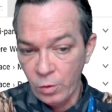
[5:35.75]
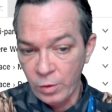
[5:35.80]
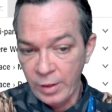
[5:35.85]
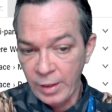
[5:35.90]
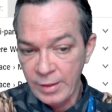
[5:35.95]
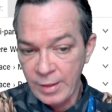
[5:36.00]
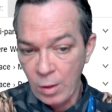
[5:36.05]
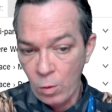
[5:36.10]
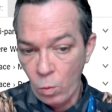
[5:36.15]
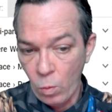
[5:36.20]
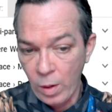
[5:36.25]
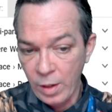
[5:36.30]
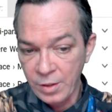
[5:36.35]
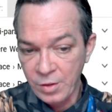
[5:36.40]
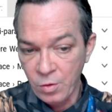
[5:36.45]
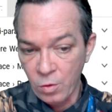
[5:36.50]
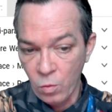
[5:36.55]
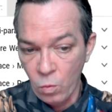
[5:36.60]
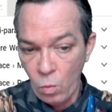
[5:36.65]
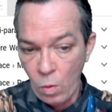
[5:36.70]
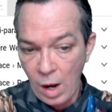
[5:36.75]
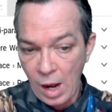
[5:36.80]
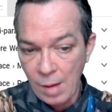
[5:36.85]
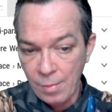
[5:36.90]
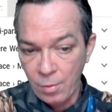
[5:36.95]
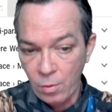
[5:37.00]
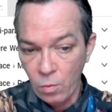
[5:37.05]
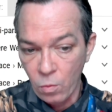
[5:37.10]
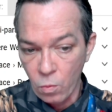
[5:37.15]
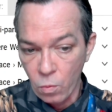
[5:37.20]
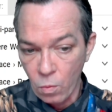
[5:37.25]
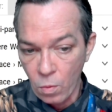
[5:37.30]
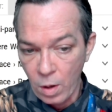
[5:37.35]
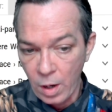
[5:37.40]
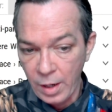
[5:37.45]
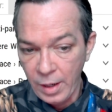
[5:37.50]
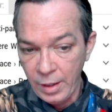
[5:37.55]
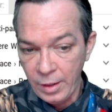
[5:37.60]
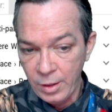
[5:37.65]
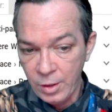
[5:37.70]
It takes that western wobble
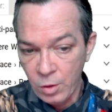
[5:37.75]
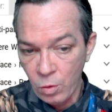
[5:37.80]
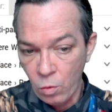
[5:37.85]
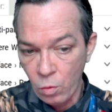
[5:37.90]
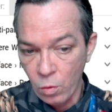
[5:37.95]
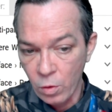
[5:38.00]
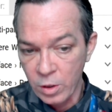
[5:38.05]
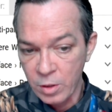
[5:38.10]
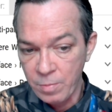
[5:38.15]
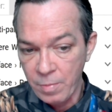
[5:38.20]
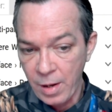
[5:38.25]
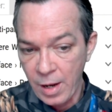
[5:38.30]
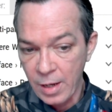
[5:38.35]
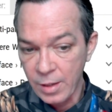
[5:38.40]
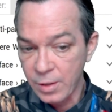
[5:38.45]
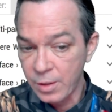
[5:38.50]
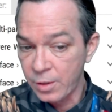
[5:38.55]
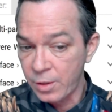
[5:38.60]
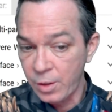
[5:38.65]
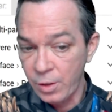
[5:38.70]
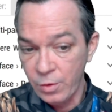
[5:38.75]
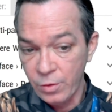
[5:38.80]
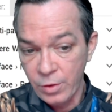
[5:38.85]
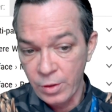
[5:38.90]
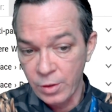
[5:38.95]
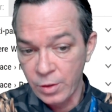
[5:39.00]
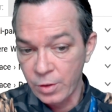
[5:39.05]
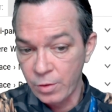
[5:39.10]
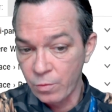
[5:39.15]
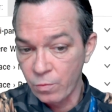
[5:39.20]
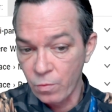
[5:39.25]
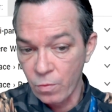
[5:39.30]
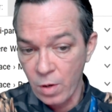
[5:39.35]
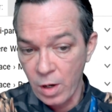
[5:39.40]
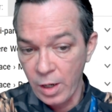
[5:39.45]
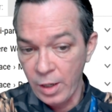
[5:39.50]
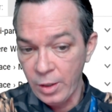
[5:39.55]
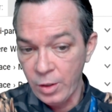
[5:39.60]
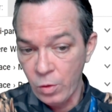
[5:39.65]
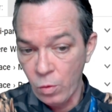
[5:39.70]
right towards Massachusetts,
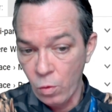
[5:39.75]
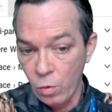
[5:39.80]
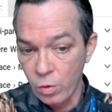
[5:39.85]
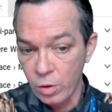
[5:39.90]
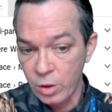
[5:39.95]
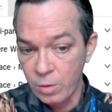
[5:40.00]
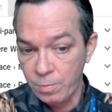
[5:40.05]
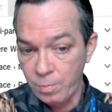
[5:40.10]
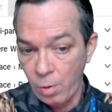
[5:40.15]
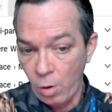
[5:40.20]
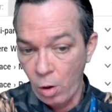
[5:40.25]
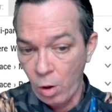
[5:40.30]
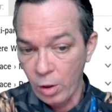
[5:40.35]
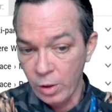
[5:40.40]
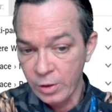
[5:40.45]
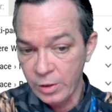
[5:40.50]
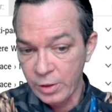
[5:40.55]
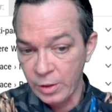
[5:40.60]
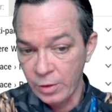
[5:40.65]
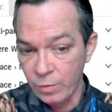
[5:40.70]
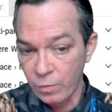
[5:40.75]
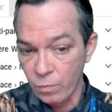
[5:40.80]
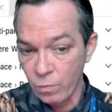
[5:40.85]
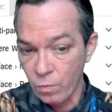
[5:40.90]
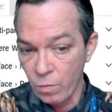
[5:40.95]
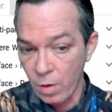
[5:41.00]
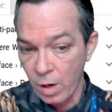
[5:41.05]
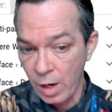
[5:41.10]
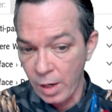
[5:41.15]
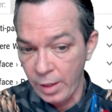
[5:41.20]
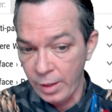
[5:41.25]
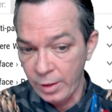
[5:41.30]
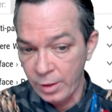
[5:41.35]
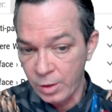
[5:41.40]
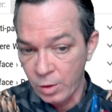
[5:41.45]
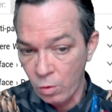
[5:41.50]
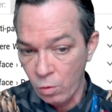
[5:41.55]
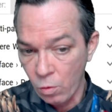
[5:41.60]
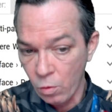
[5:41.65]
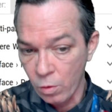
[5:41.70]
right towards Boston, right
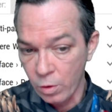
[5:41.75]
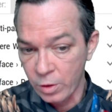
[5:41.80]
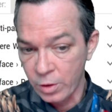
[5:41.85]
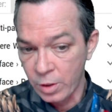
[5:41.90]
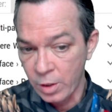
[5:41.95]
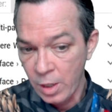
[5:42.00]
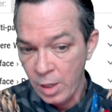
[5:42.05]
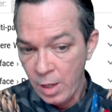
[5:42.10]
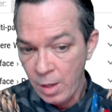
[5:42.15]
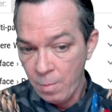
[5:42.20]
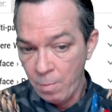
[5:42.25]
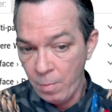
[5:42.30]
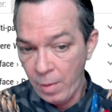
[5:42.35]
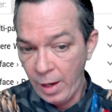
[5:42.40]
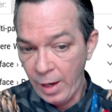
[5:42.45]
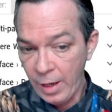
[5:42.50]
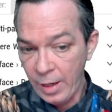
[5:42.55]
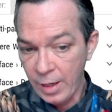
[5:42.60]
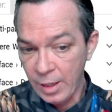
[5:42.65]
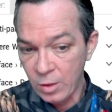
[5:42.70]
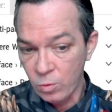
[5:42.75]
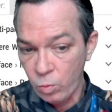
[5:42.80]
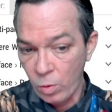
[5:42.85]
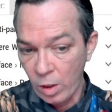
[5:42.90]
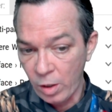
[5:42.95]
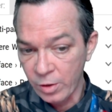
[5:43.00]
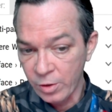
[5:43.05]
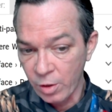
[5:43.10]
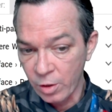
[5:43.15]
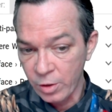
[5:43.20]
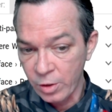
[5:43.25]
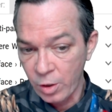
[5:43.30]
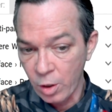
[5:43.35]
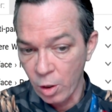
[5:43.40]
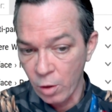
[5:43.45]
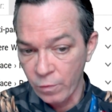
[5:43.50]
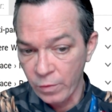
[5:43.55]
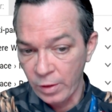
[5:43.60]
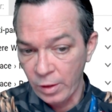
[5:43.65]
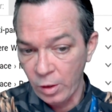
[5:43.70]
towards Maine as well, and starts
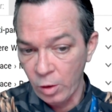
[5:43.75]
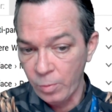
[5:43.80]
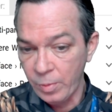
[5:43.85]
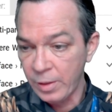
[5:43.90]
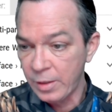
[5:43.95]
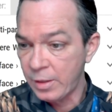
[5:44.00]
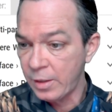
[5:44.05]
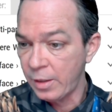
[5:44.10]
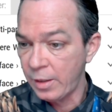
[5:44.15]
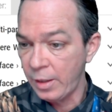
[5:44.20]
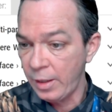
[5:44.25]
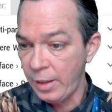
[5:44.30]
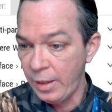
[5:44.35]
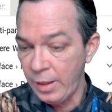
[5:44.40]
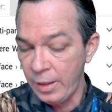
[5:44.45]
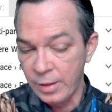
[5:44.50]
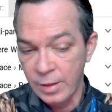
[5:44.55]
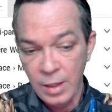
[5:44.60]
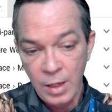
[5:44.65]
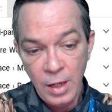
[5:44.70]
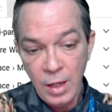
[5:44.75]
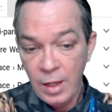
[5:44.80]
curving a little bit to the east.